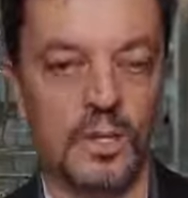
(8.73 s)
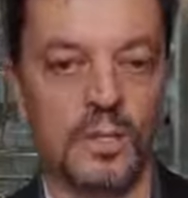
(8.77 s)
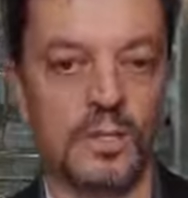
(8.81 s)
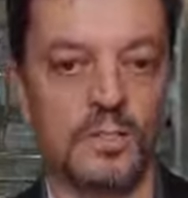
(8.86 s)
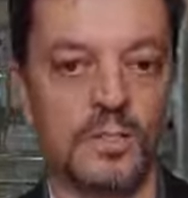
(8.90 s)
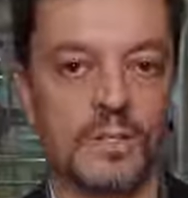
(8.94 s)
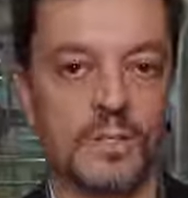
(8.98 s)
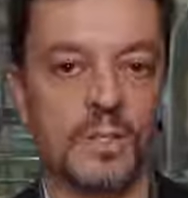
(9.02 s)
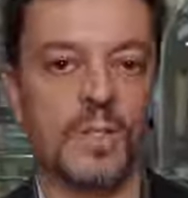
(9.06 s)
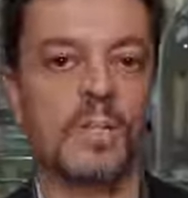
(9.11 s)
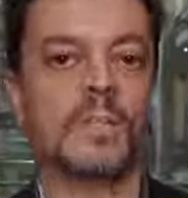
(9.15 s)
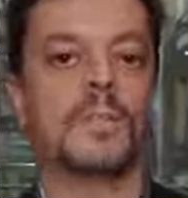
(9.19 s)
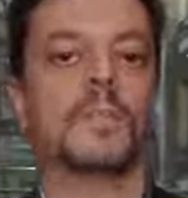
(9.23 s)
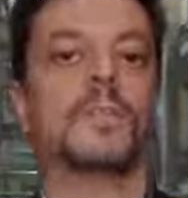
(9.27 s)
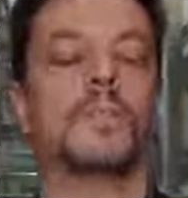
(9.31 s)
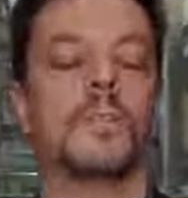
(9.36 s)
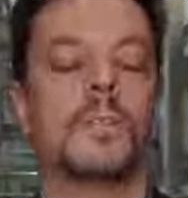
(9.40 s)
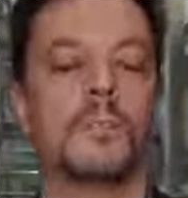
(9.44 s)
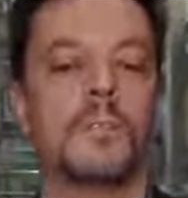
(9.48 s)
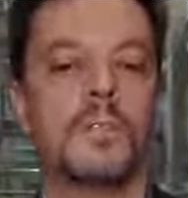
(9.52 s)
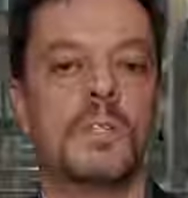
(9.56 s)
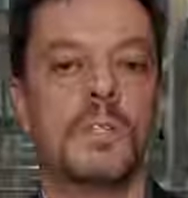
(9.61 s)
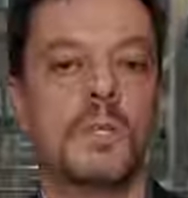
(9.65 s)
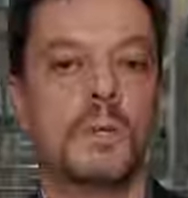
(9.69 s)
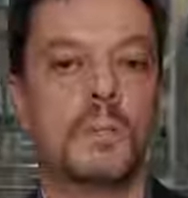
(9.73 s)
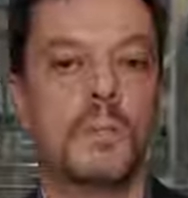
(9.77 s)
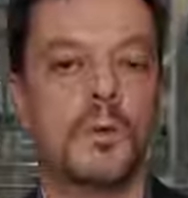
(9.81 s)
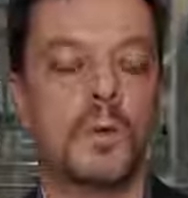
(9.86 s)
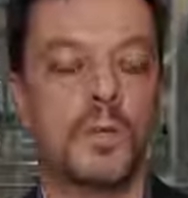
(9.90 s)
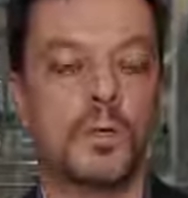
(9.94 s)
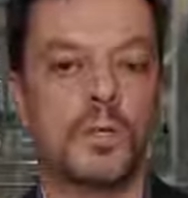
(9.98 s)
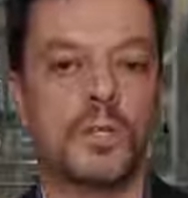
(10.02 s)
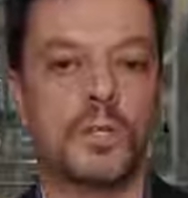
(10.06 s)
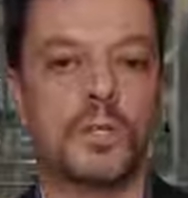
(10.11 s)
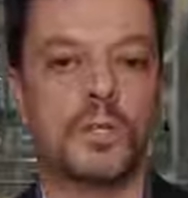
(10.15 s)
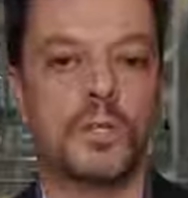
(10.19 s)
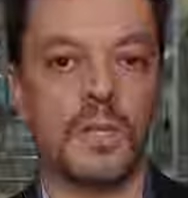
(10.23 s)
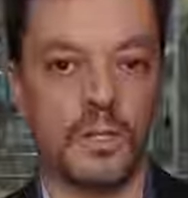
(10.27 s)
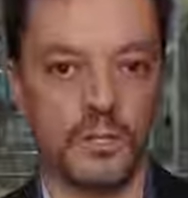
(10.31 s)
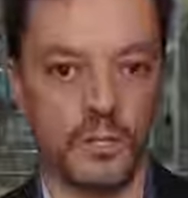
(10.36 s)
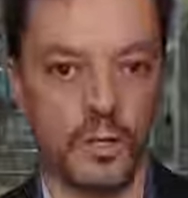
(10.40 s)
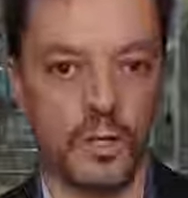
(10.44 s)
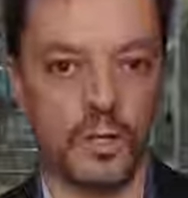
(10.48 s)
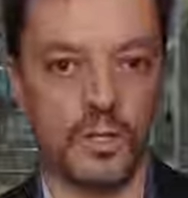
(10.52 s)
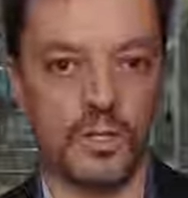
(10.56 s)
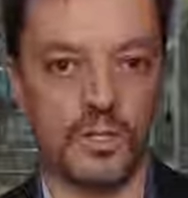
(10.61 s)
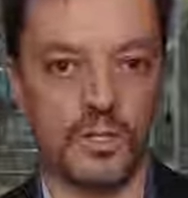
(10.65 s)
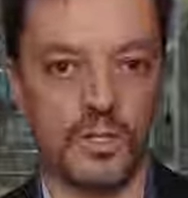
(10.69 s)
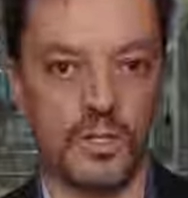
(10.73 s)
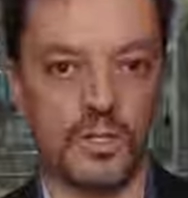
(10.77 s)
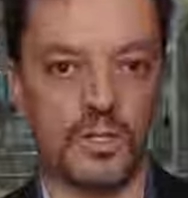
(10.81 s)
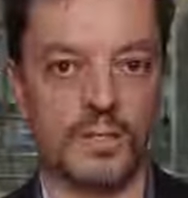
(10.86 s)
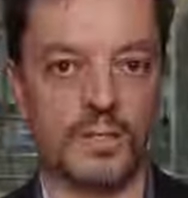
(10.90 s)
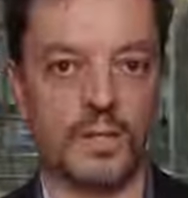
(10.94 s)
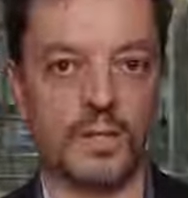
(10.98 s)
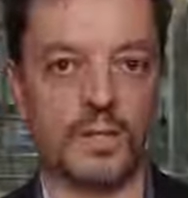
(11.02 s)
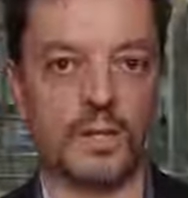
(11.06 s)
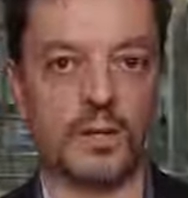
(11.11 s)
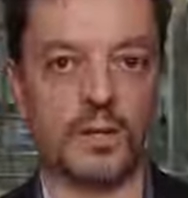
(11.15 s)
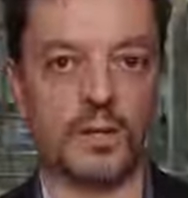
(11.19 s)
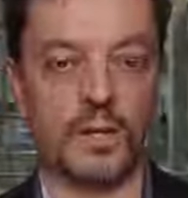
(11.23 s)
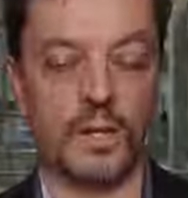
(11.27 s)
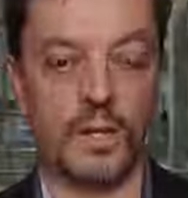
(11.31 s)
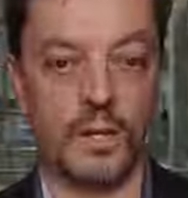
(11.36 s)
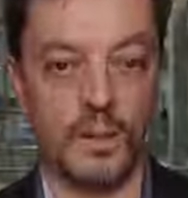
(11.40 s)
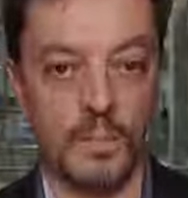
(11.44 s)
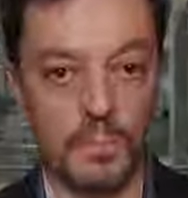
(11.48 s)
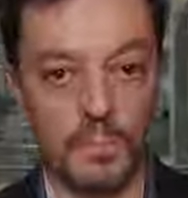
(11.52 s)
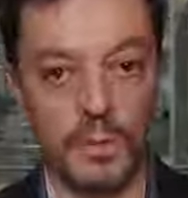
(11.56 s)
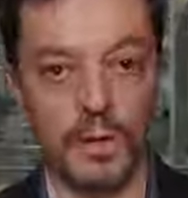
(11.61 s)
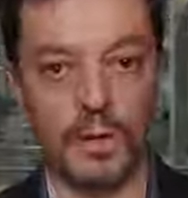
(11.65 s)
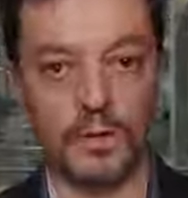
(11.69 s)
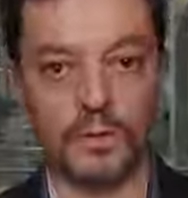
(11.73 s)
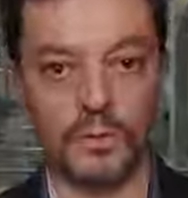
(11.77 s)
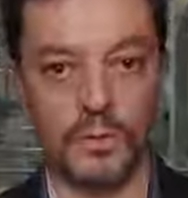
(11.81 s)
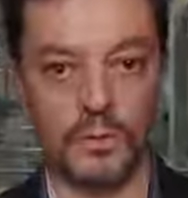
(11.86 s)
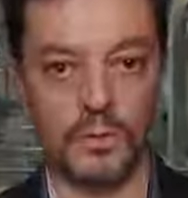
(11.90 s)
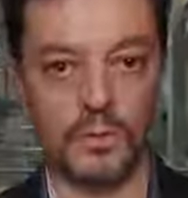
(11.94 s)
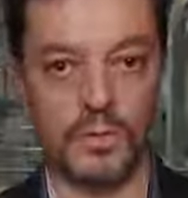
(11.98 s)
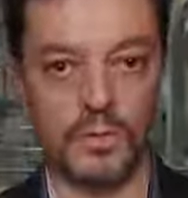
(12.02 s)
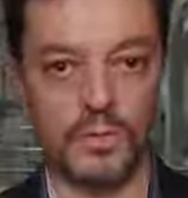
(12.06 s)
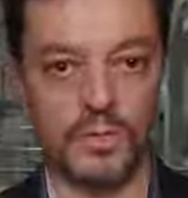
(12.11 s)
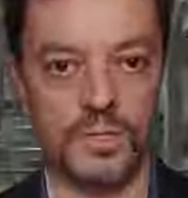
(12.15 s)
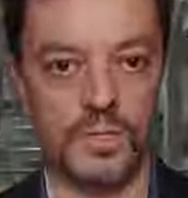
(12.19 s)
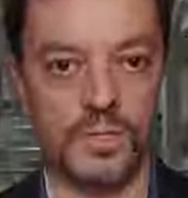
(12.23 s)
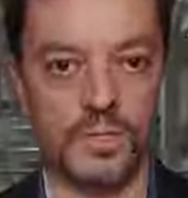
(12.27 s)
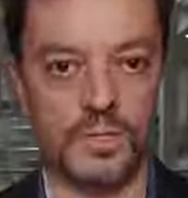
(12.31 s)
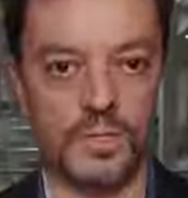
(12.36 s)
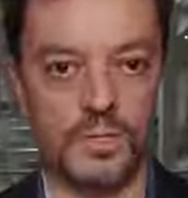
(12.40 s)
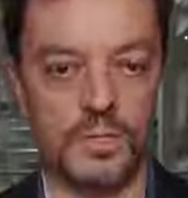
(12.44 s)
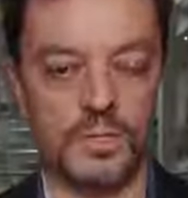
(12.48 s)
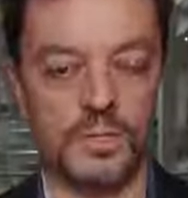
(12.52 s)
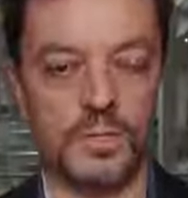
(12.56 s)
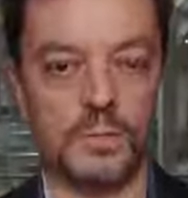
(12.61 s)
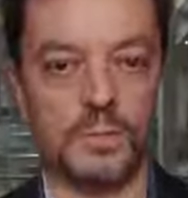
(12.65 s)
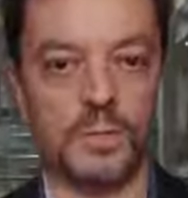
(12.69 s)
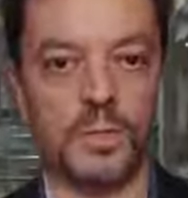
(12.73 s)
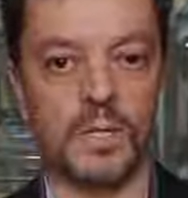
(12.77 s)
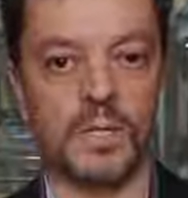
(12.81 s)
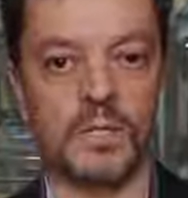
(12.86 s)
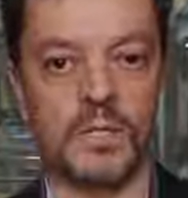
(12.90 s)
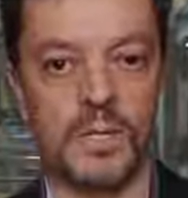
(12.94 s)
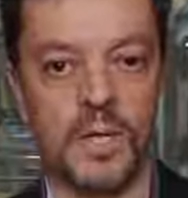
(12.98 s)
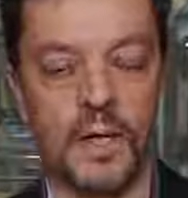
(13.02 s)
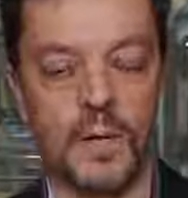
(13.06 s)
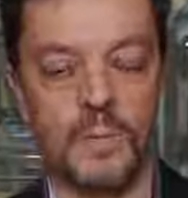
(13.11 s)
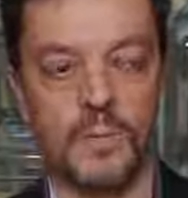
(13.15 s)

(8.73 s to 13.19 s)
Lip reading: So yes, there's obviously emerging technologies that are going to impact on utilities, but